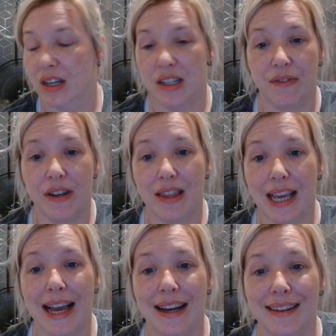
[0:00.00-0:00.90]
to feed the
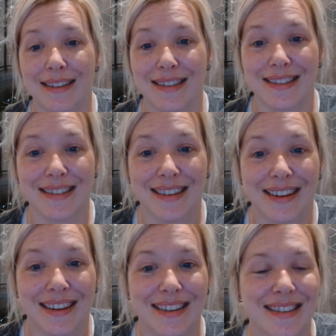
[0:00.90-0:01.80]
cats.
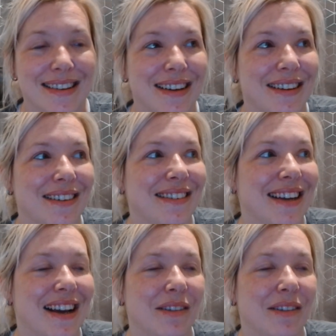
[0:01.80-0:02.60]
So, yeah.